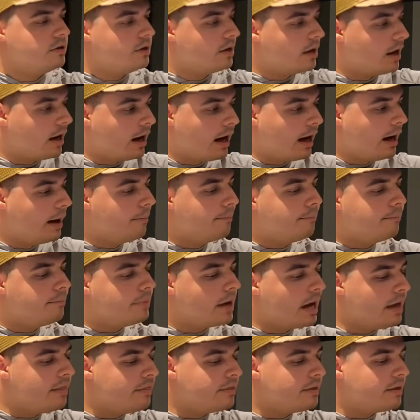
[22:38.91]

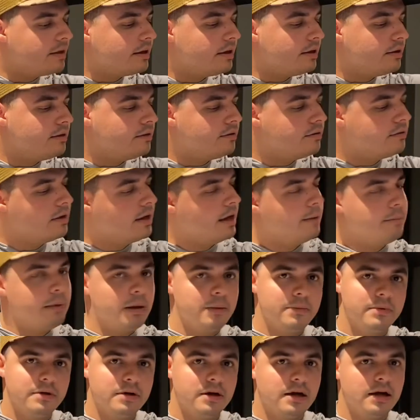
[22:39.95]
and then
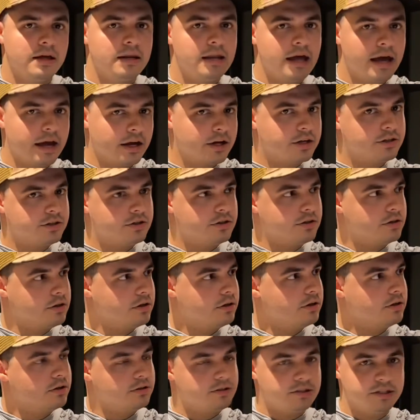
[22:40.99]
maybe an
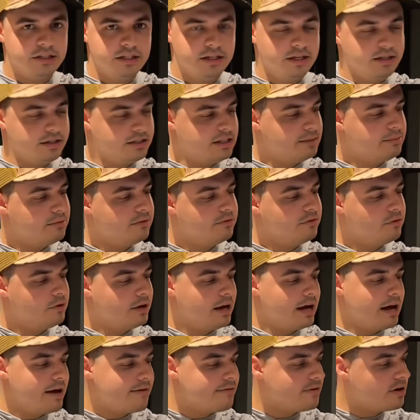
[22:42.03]
extra sinking tip if you
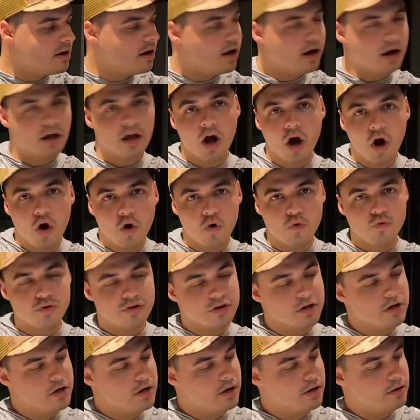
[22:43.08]
have it, a
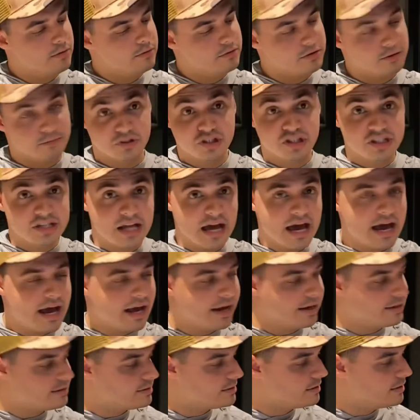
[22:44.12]
coat, some
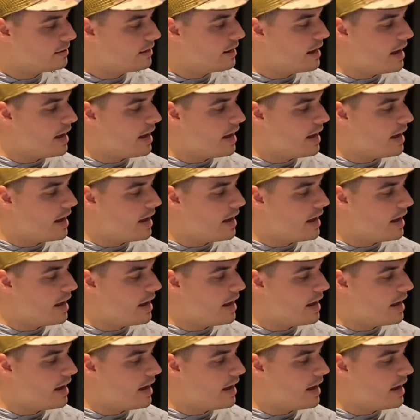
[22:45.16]
snacks.